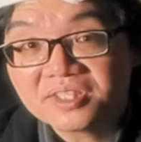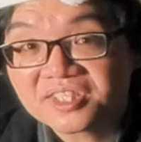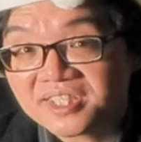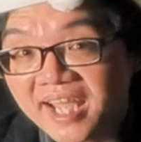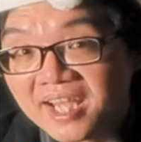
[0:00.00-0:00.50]

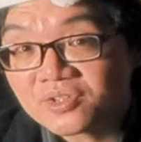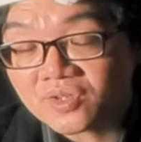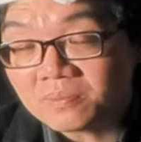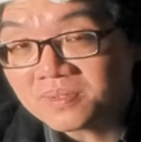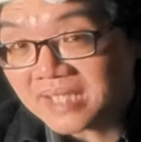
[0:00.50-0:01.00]
snare
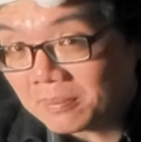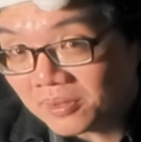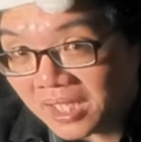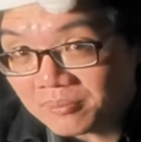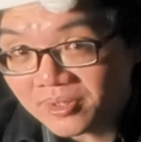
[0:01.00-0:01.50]
drum
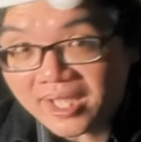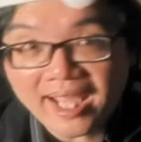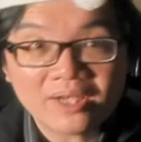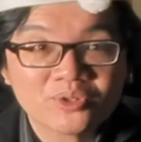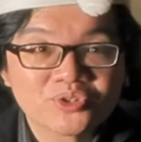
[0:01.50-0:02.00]
sample library
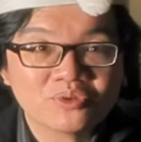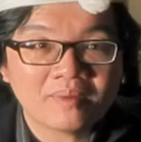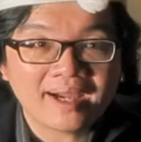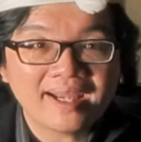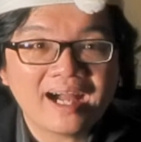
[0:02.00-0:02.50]
and also
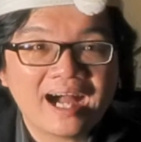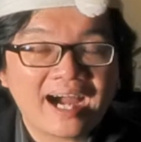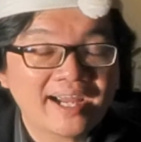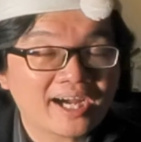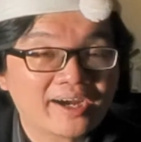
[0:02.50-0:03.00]
my
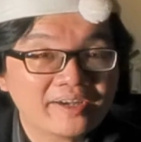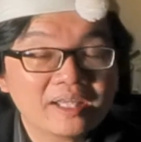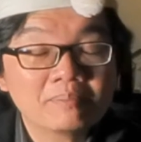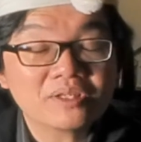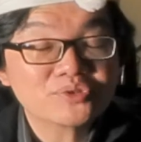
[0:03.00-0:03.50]
IR
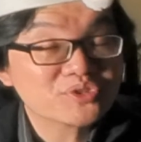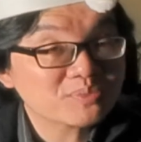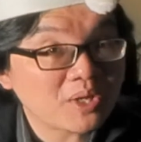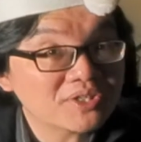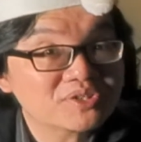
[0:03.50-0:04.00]
impulse
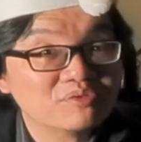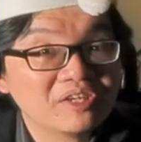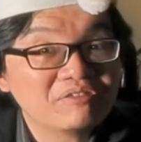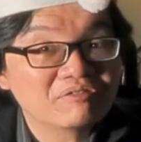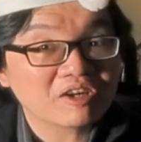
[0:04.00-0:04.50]
response
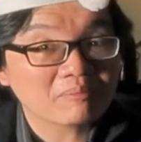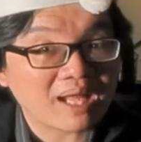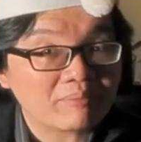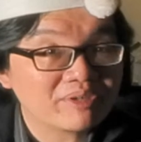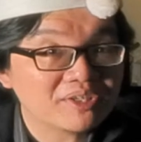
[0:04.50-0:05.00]
reverb
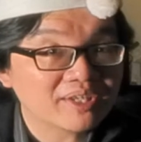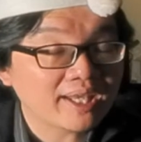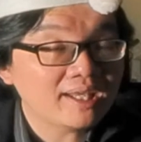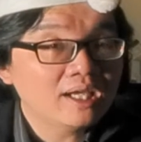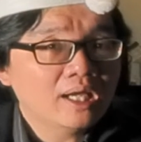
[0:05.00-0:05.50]
library.
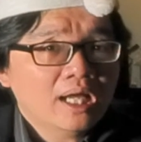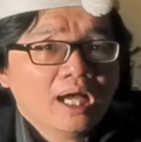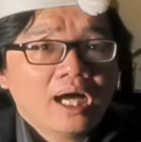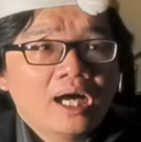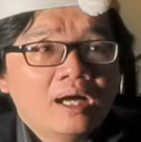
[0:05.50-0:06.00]
Okay,
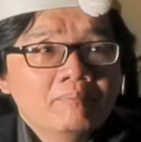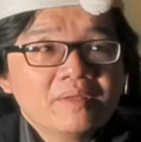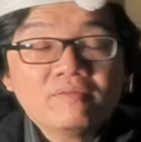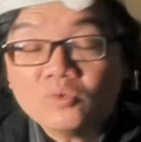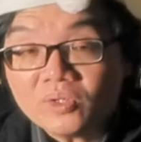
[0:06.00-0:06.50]

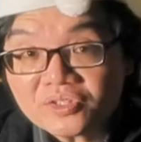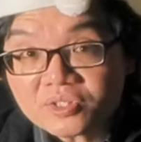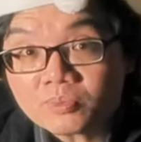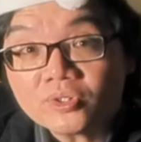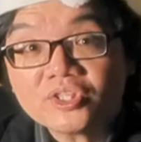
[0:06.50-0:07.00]
if you want to
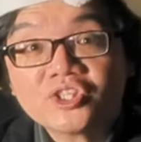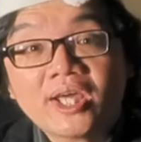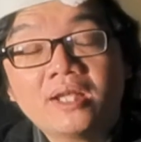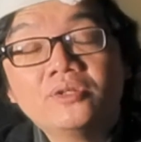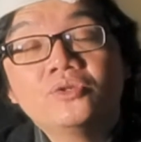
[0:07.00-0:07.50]
support the
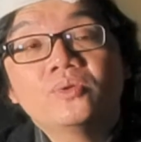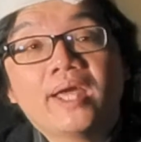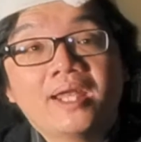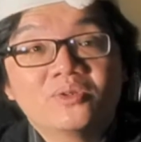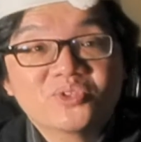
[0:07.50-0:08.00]
channel, you
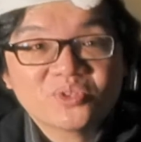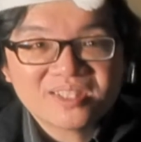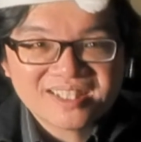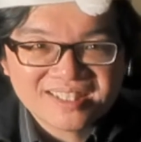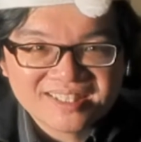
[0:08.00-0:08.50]
can also
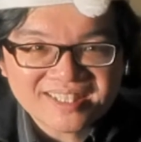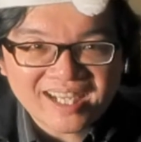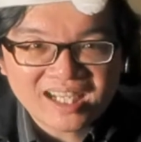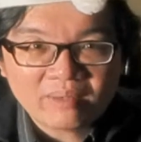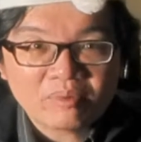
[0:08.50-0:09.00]
consider
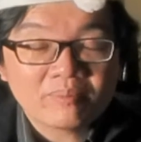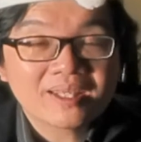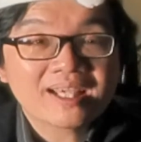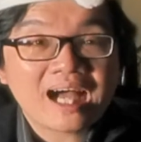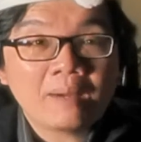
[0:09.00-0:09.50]
signing up to
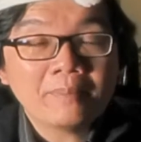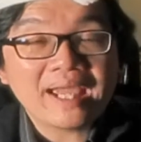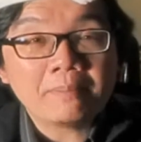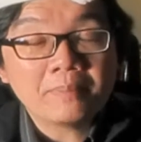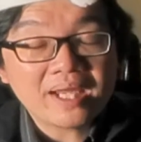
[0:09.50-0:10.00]
become
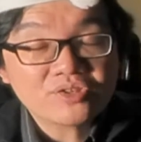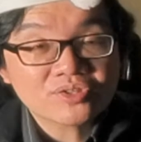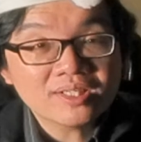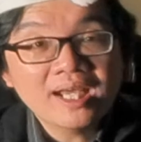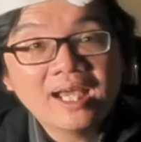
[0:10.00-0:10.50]
a patron.